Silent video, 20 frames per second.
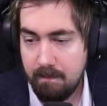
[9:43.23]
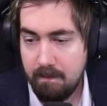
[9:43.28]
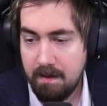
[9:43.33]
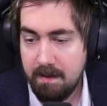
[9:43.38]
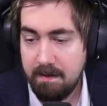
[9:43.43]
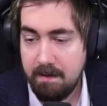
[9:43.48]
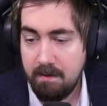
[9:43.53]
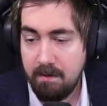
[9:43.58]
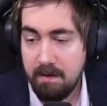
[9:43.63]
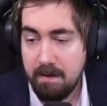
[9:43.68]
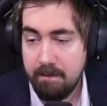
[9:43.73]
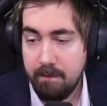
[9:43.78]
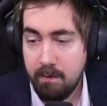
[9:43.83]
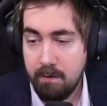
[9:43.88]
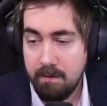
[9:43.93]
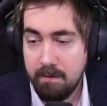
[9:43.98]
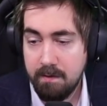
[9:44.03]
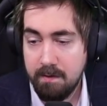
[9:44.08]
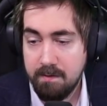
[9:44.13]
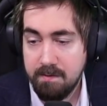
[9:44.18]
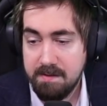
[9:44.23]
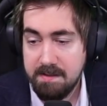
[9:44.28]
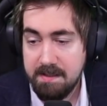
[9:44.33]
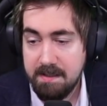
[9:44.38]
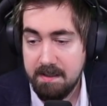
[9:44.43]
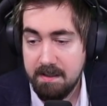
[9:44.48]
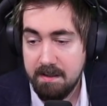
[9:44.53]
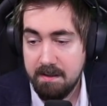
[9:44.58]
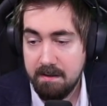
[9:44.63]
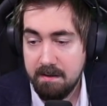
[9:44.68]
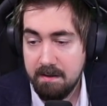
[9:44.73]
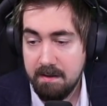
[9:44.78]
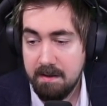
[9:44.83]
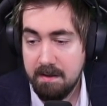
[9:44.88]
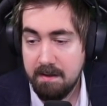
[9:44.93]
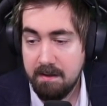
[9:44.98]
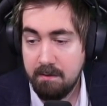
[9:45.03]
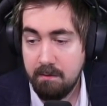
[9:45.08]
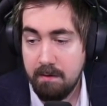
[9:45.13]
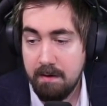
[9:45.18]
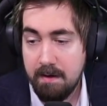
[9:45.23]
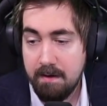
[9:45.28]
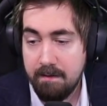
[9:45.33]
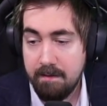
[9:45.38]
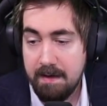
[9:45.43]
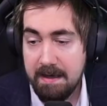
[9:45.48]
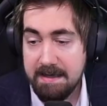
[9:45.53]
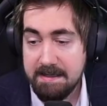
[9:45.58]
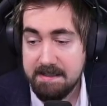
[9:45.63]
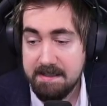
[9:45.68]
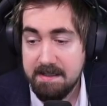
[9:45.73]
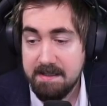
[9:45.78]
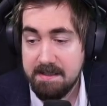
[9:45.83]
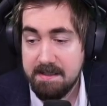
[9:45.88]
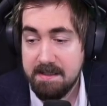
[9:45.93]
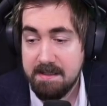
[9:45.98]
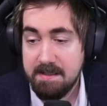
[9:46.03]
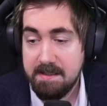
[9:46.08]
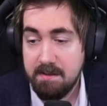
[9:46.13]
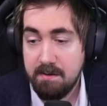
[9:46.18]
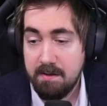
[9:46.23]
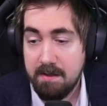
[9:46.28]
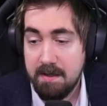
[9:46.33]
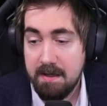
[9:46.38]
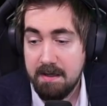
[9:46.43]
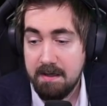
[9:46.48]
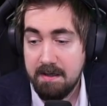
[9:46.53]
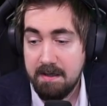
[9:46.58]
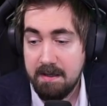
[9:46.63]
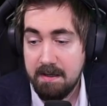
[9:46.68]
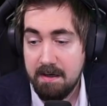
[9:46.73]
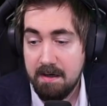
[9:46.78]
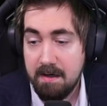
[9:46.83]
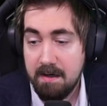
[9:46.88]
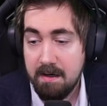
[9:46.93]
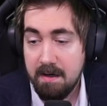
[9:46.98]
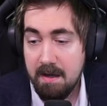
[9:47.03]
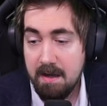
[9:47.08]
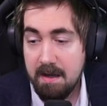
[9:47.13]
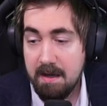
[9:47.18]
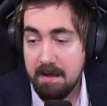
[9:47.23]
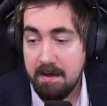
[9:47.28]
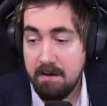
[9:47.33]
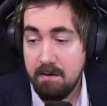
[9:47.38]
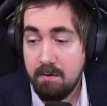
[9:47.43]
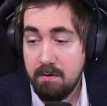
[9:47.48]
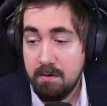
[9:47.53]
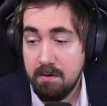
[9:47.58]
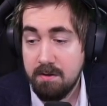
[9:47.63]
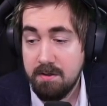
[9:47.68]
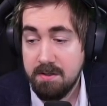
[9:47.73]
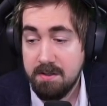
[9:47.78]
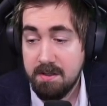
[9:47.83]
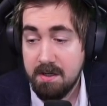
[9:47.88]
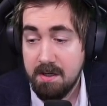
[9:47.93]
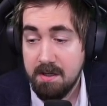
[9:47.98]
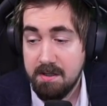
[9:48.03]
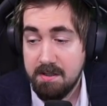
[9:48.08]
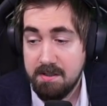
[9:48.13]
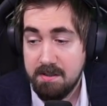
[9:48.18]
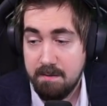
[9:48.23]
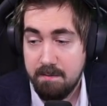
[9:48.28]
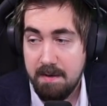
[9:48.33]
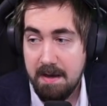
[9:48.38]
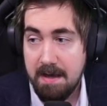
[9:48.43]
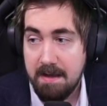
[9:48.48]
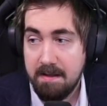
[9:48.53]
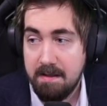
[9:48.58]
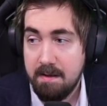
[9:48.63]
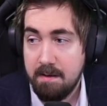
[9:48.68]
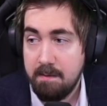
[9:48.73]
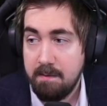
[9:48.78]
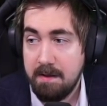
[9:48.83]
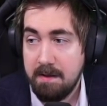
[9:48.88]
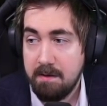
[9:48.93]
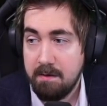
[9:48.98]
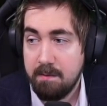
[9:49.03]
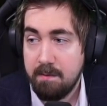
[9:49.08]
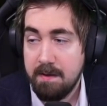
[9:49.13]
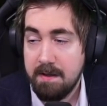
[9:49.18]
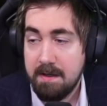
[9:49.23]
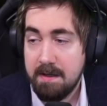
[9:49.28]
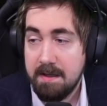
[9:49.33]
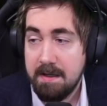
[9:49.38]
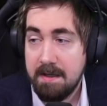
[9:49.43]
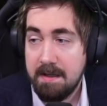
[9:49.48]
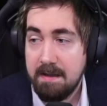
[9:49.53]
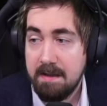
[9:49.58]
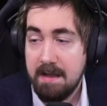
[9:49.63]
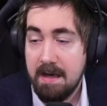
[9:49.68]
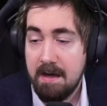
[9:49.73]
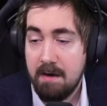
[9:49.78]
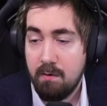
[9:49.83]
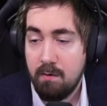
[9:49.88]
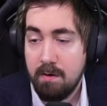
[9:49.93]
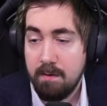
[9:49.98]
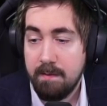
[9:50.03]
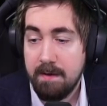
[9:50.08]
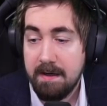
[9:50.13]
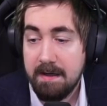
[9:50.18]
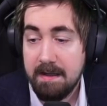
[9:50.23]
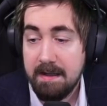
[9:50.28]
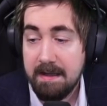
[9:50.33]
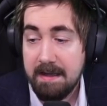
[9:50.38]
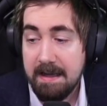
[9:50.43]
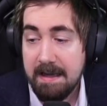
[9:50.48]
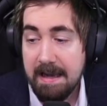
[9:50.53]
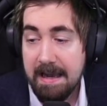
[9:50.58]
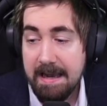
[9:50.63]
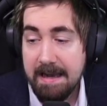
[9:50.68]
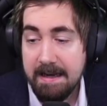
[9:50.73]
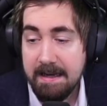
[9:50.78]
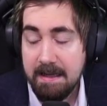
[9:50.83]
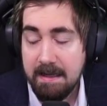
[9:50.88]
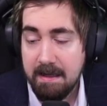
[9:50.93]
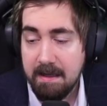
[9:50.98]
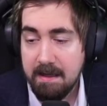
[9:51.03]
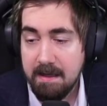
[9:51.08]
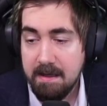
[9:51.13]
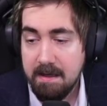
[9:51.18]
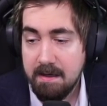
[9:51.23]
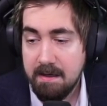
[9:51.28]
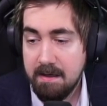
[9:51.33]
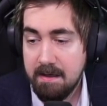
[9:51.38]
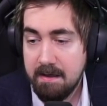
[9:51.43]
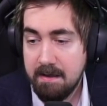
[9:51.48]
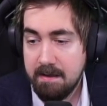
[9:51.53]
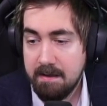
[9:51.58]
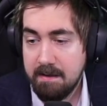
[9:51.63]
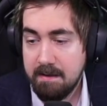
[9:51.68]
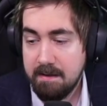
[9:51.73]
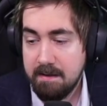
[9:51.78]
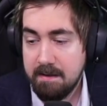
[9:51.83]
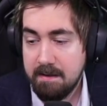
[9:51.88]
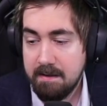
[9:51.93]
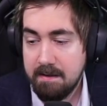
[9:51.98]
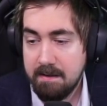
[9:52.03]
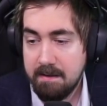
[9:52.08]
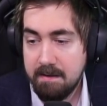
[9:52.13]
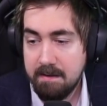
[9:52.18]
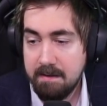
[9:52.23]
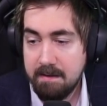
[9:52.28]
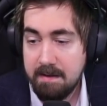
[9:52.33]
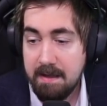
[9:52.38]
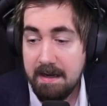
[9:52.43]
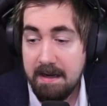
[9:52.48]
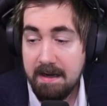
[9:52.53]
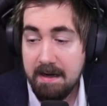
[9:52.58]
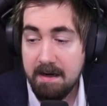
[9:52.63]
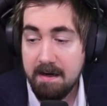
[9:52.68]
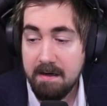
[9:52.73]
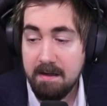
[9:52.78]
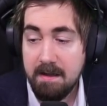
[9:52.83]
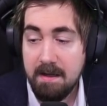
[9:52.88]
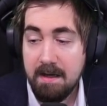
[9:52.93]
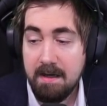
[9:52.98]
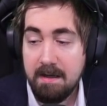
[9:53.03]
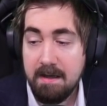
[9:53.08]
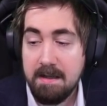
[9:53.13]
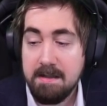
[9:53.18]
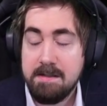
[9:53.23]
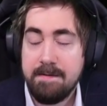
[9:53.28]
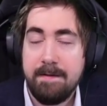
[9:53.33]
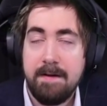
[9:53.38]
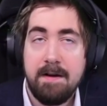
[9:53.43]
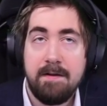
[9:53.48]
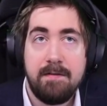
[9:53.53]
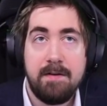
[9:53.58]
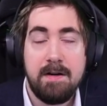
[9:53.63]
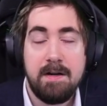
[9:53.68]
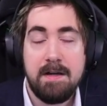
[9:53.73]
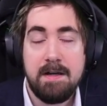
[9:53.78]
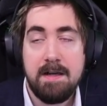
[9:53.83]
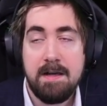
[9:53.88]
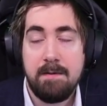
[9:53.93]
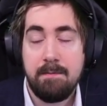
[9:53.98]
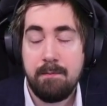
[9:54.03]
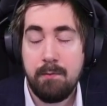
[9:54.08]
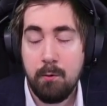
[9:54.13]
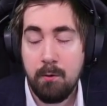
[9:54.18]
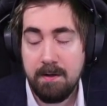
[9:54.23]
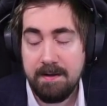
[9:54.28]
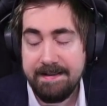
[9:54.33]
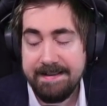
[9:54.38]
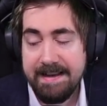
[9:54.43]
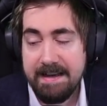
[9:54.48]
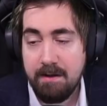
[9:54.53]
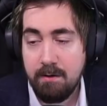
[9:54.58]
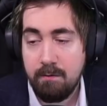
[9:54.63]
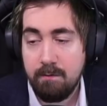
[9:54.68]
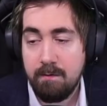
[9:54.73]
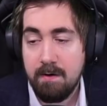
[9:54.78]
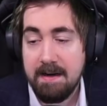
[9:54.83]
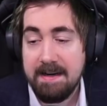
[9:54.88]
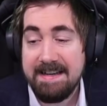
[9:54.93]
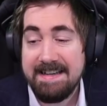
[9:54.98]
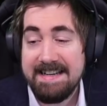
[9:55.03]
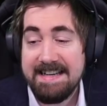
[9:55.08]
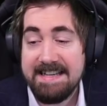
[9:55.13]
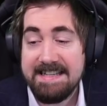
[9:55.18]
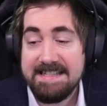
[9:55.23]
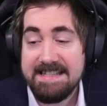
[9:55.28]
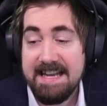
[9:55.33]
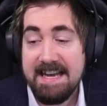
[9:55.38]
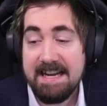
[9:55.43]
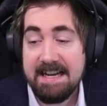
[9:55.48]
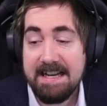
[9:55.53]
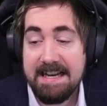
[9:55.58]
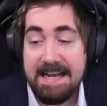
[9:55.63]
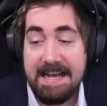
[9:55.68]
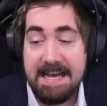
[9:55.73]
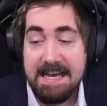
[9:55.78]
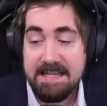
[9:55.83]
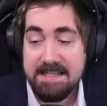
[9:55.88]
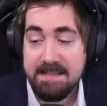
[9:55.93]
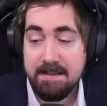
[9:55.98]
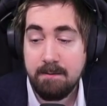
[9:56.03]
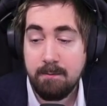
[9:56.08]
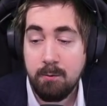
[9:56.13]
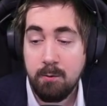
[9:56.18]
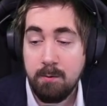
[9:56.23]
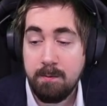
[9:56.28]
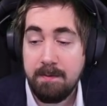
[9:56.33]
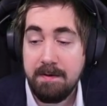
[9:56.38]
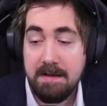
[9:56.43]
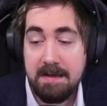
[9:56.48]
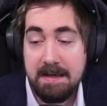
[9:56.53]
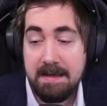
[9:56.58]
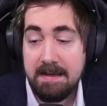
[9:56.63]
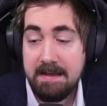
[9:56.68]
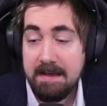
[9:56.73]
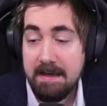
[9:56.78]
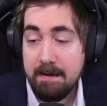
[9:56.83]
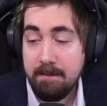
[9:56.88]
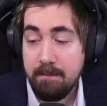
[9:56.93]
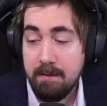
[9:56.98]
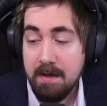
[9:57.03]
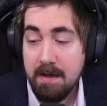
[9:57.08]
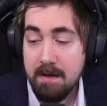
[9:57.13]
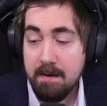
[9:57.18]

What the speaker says: And then you have all those here. You have essences you can add here. And you could just custom add them either by clicking that or by clicking edit. Here, like, it's very, very important that you write it exactly as it would be in-game.